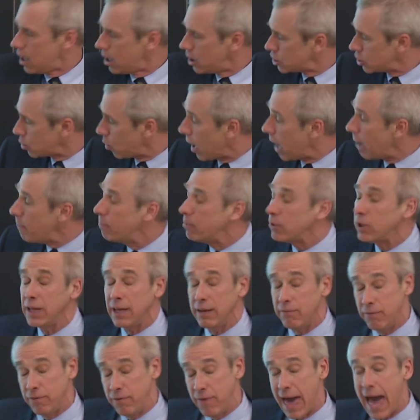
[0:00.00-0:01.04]
So I
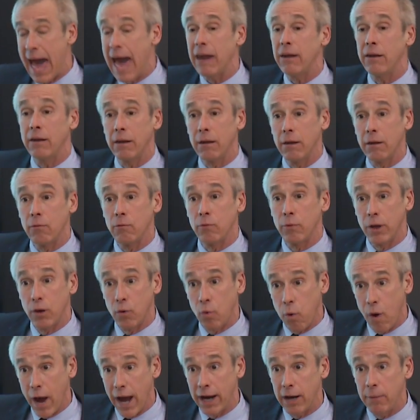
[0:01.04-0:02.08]
believe that
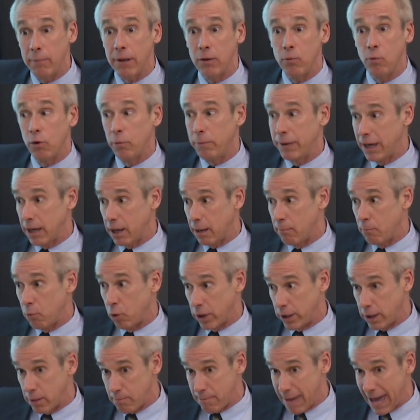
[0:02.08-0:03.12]
requirement will become
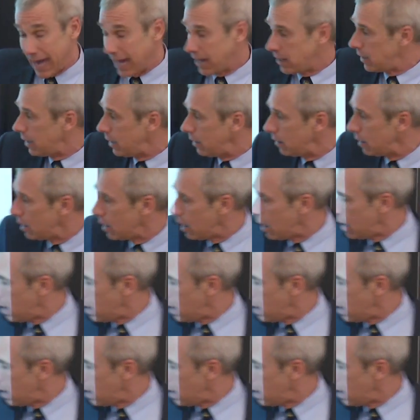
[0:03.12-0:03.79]
more demanding.